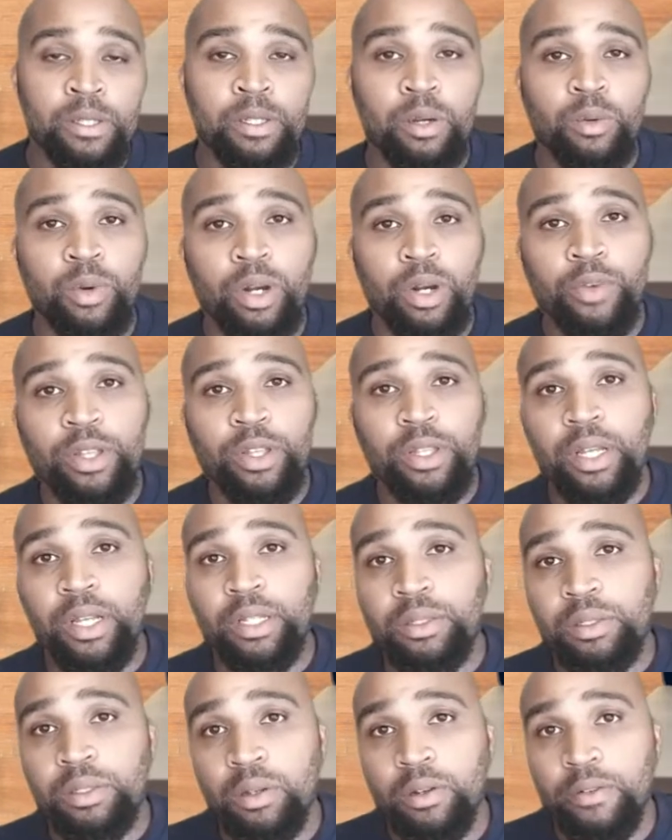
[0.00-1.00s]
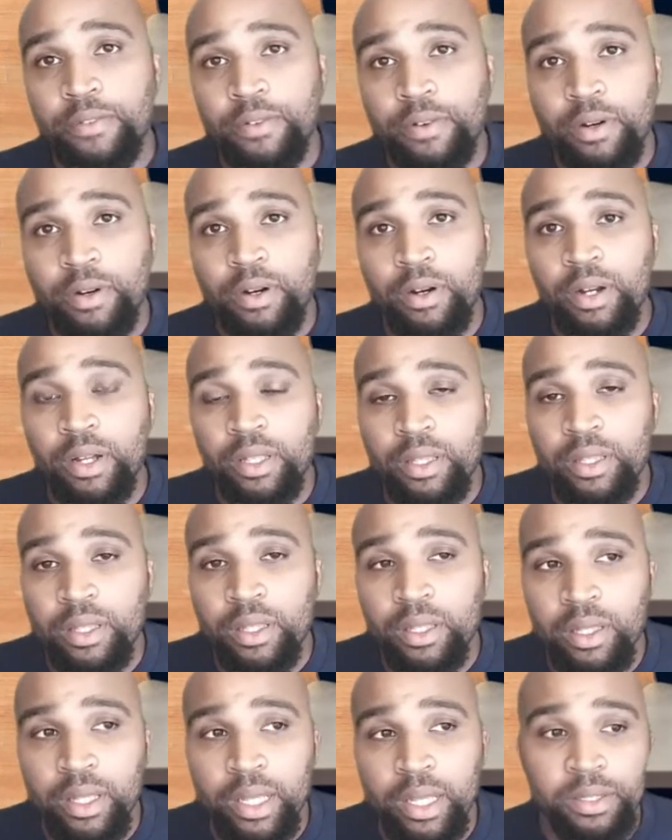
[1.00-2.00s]
what have we done so far
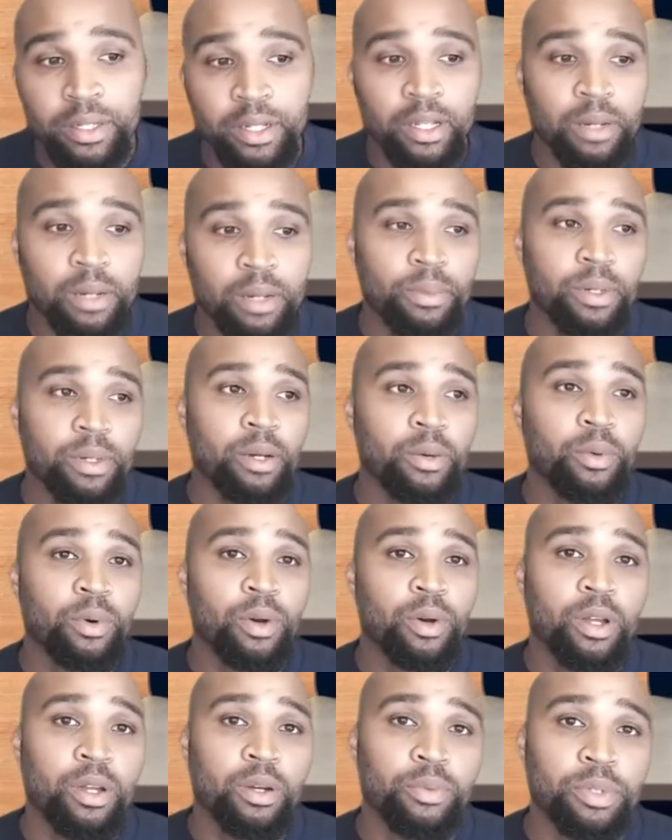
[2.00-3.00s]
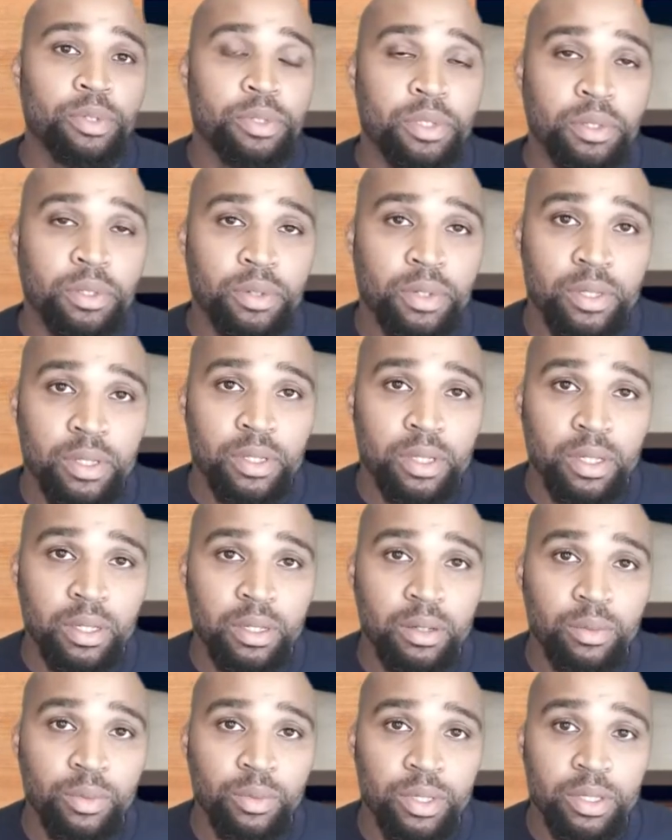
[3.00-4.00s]
as a company in working with students
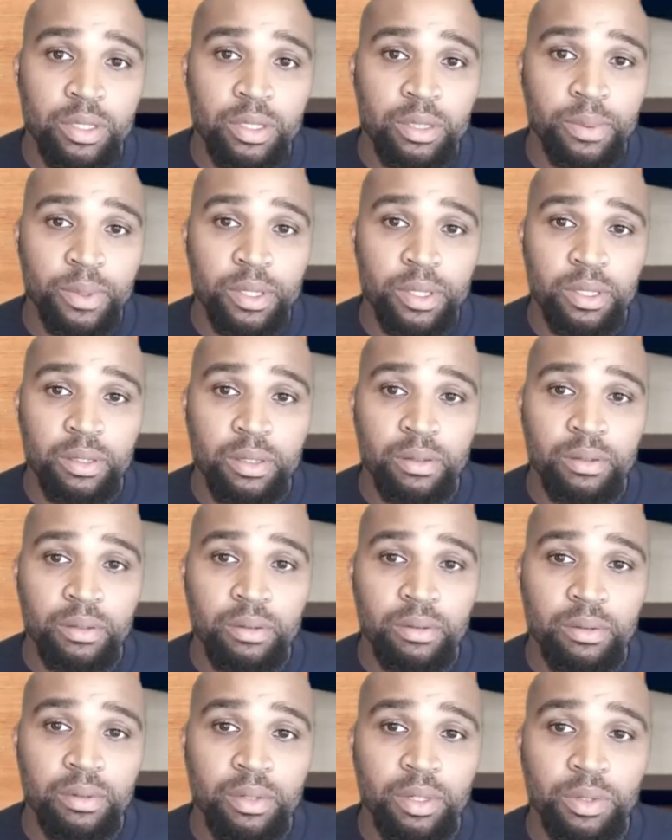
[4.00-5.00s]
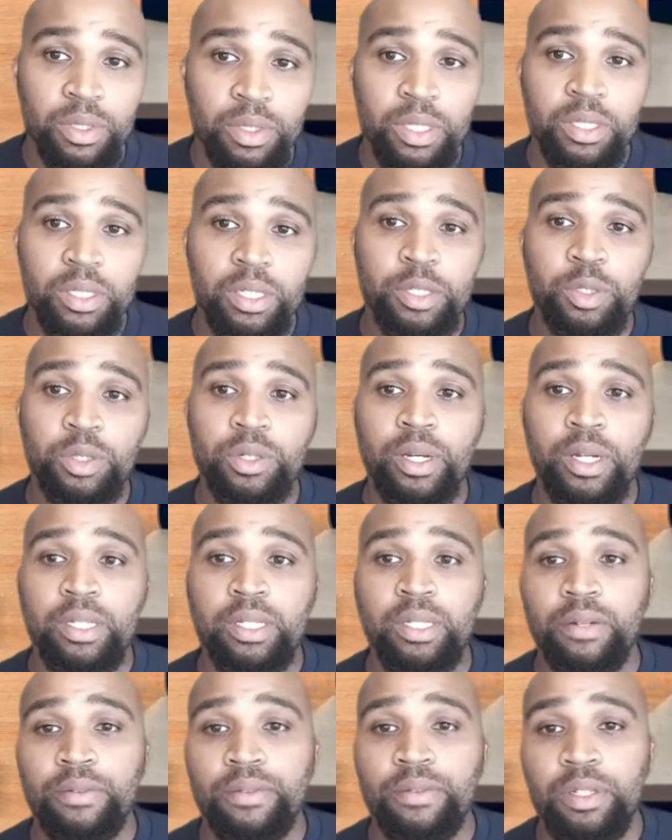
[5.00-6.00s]
with suspension? So since the
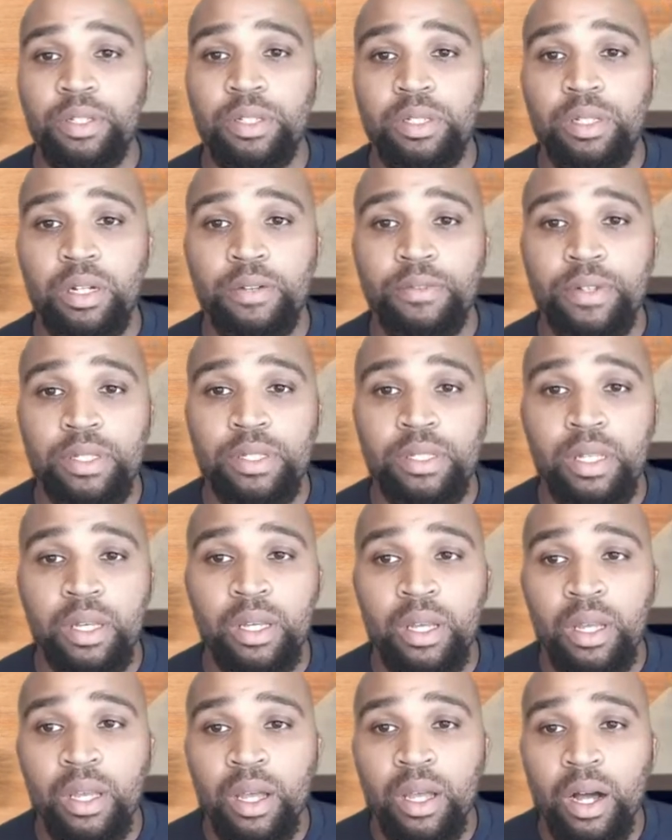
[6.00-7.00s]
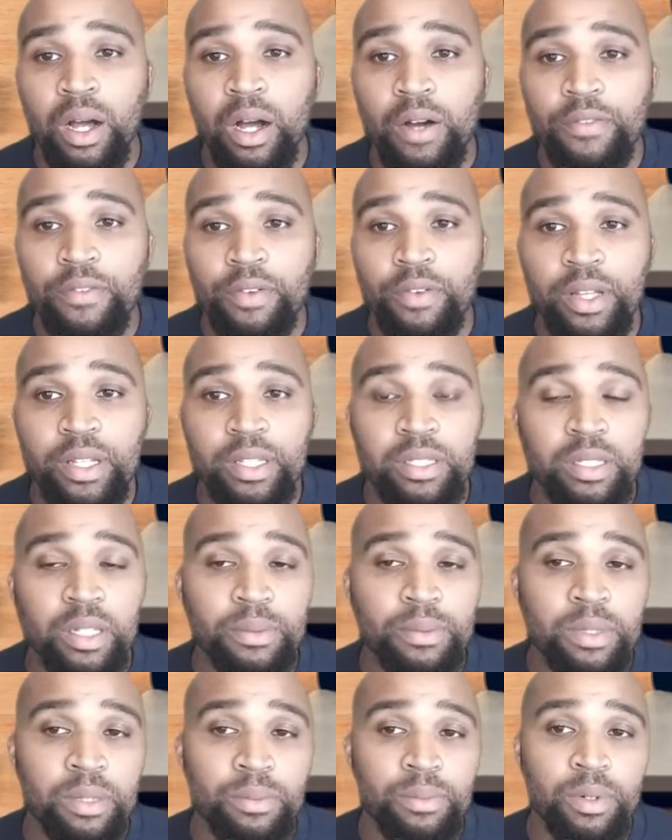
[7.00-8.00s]
introduction of this service offering in
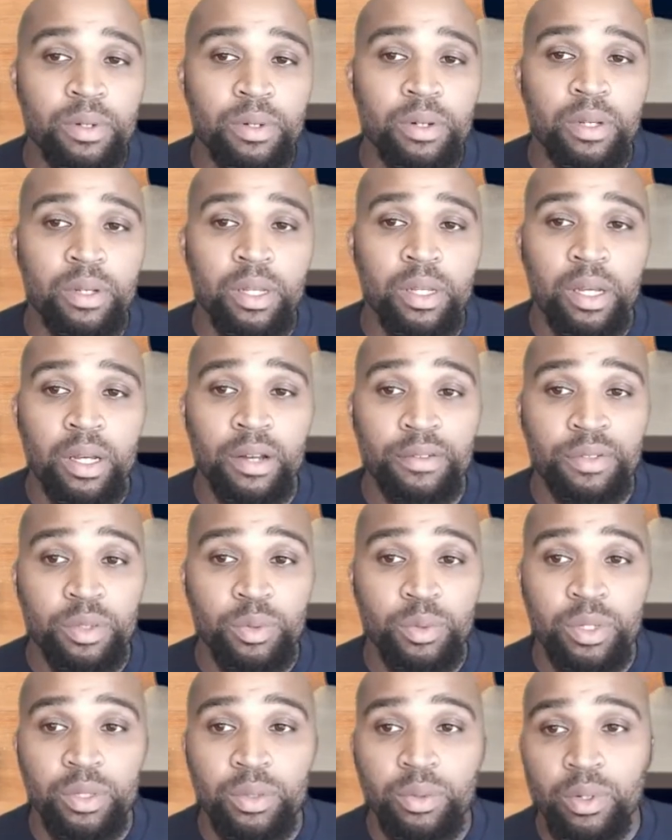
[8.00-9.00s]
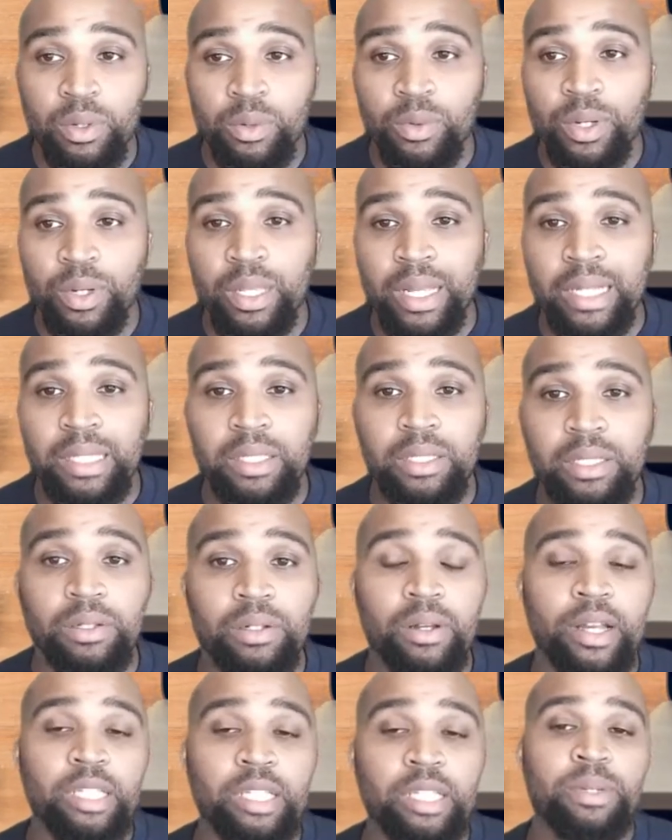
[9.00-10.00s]
September of 2021,
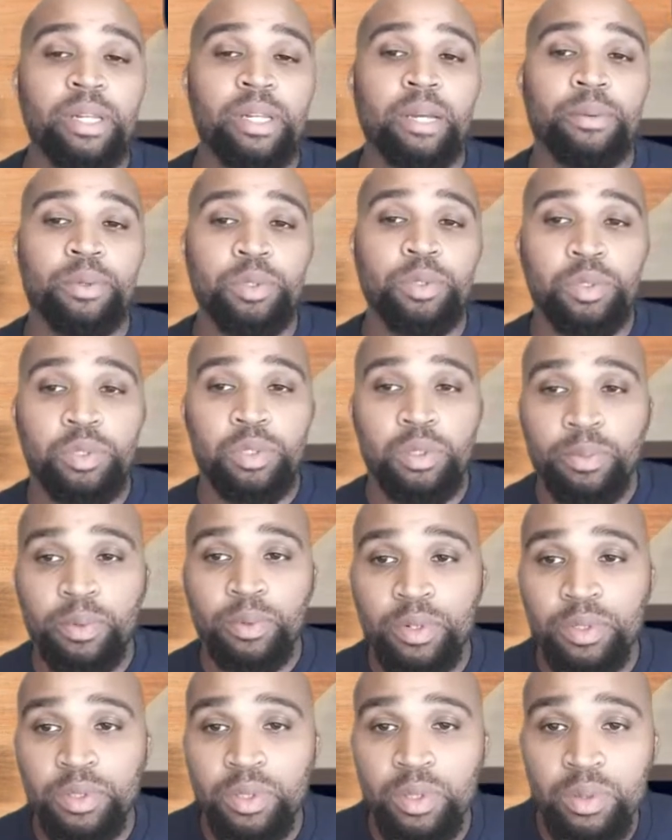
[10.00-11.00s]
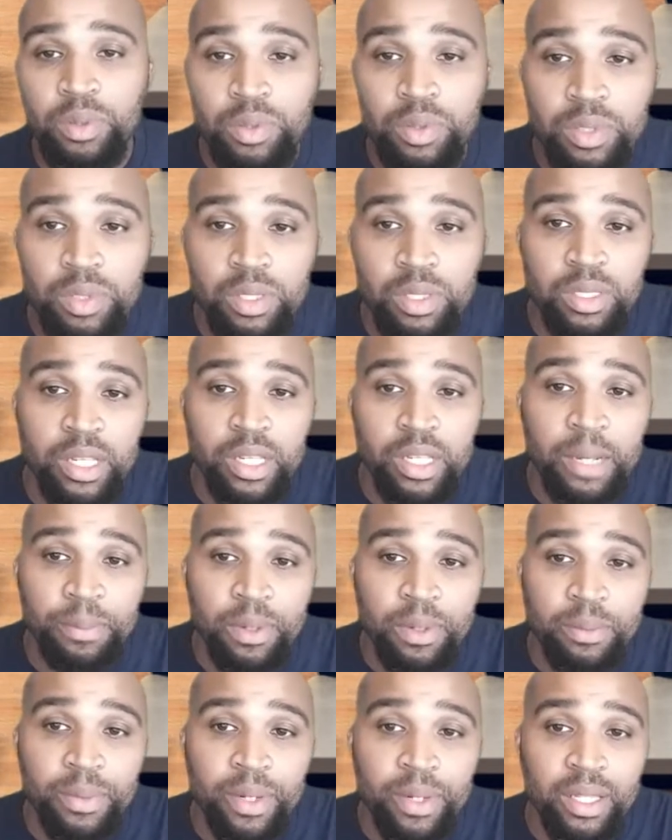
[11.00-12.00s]
iTutor has been able to support schools to
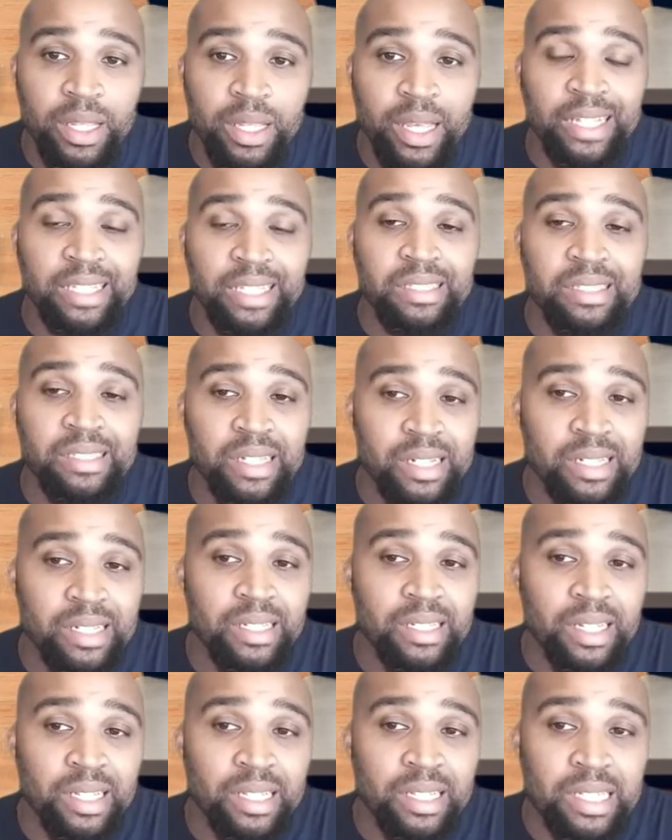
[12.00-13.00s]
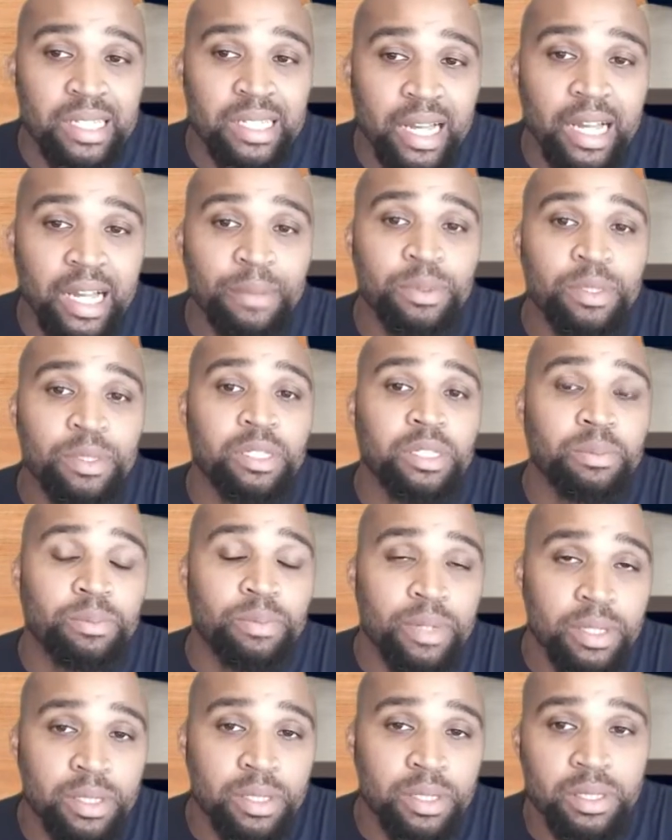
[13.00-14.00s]
implement a just-in-time
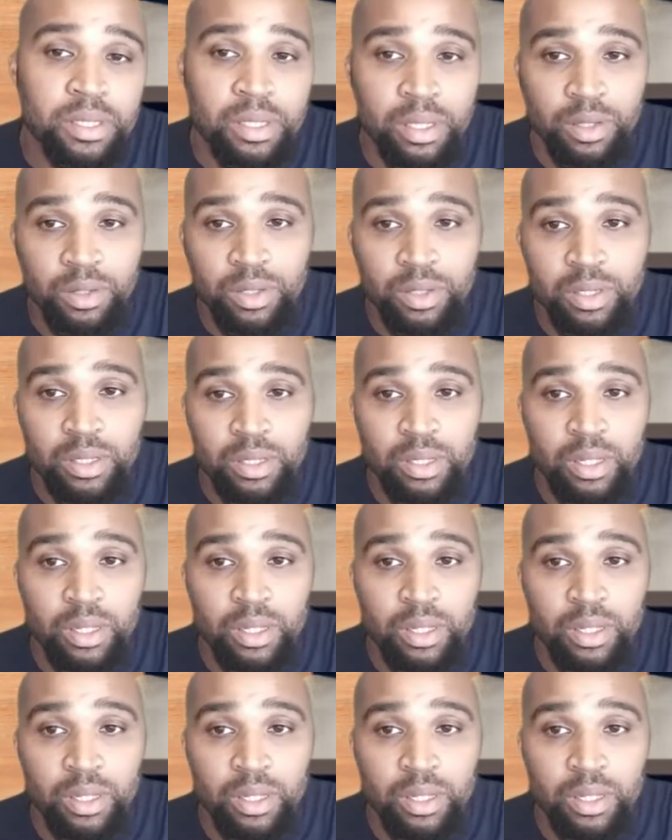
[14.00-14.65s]
suspension solution,